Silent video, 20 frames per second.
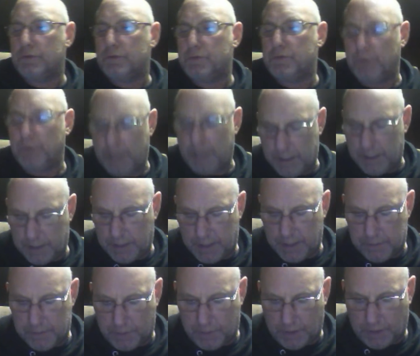which we had to
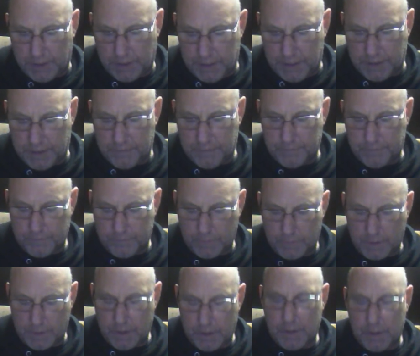keep cleaning,
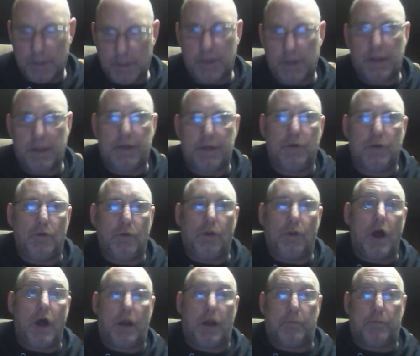and it had no
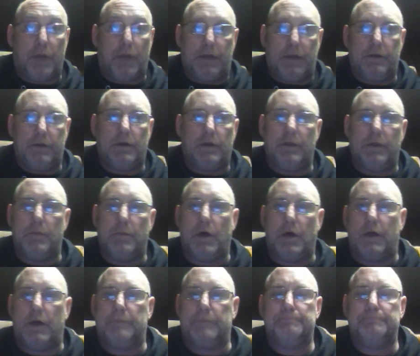lock button on the
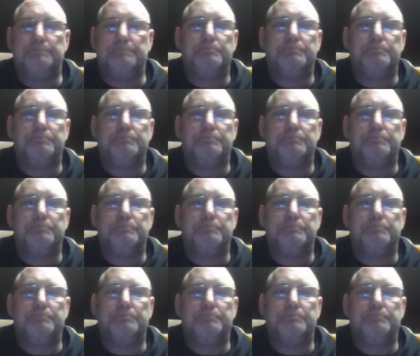bottom.